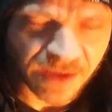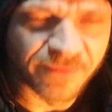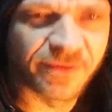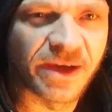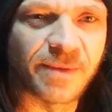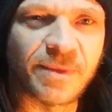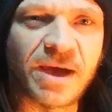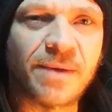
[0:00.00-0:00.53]
Love
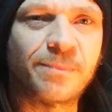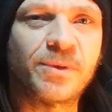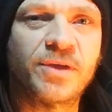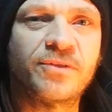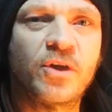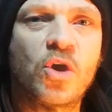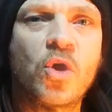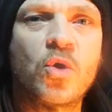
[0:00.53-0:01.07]
that man,
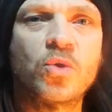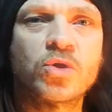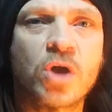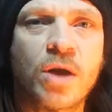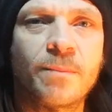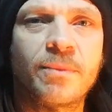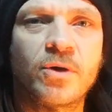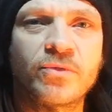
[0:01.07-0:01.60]
but the whole
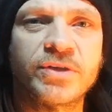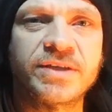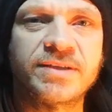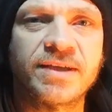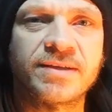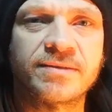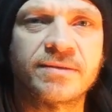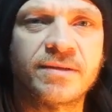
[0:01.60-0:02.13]
combo that he
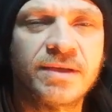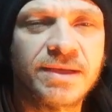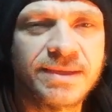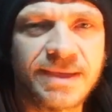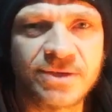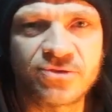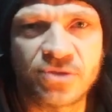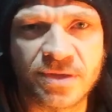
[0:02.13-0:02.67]
did,
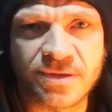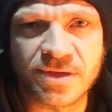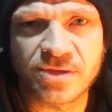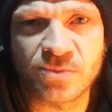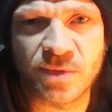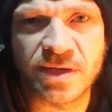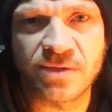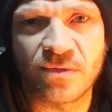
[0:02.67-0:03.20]
literally
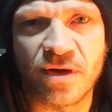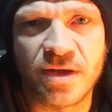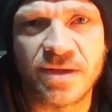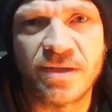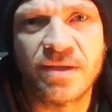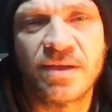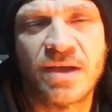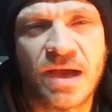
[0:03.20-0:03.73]
this week,
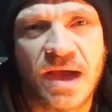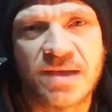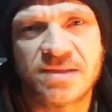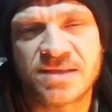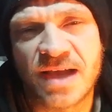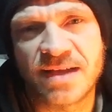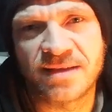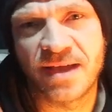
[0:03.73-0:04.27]
right? I
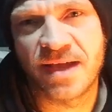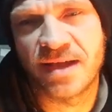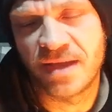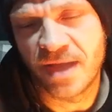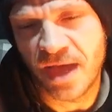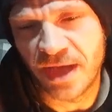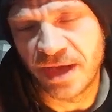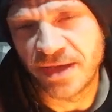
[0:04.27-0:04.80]
sat
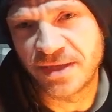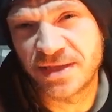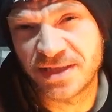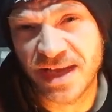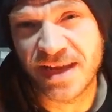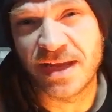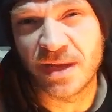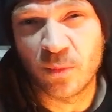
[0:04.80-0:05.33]
there and I
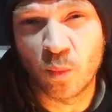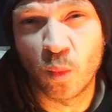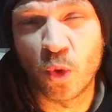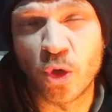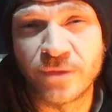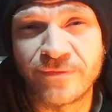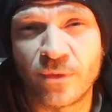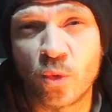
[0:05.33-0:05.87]
said it
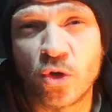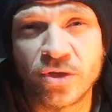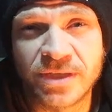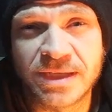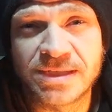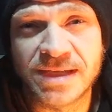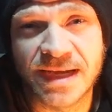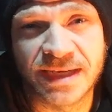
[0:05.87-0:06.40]
word for
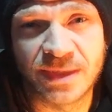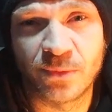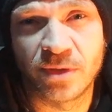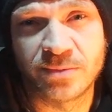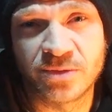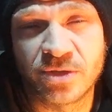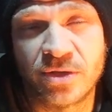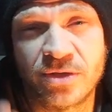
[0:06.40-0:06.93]
word exactly
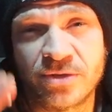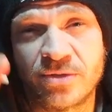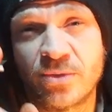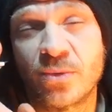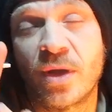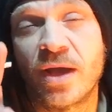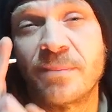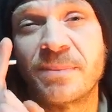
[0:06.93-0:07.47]
what he was going to
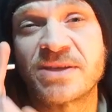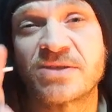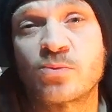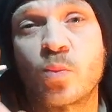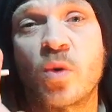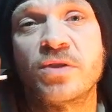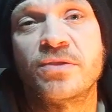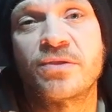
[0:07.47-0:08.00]
do. I
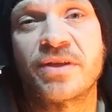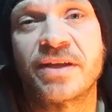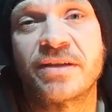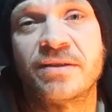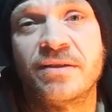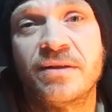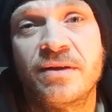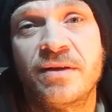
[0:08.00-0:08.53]
missed one thing.
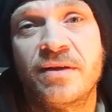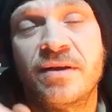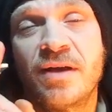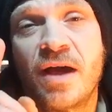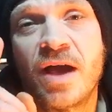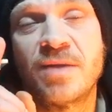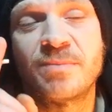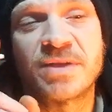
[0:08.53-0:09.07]

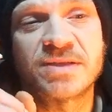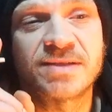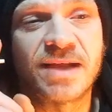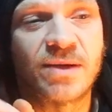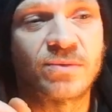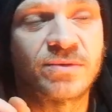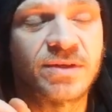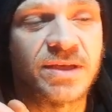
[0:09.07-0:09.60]
I missed
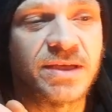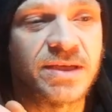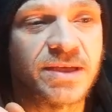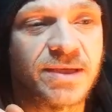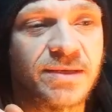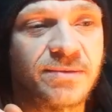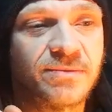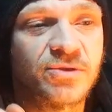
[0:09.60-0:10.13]
out
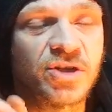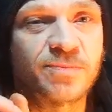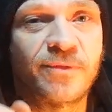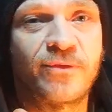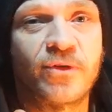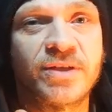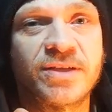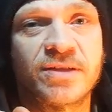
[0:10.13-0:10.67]
the just
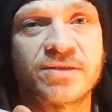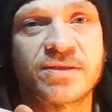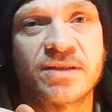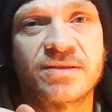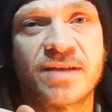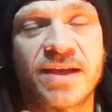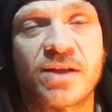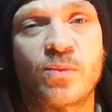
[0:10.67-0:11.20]
before he does
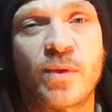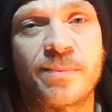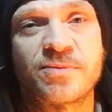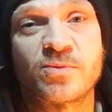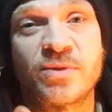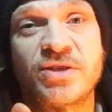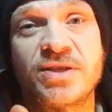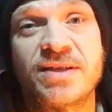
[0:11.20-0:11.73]
the tail
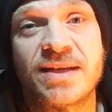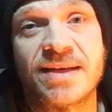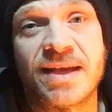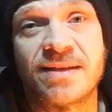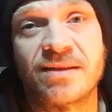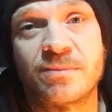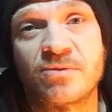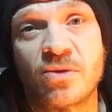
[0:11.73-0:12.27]
whips, which he didn't
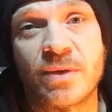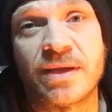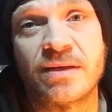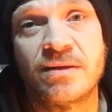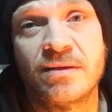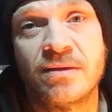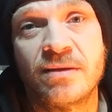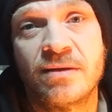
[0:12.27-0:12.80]
end up
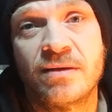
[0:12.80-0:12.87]
doing.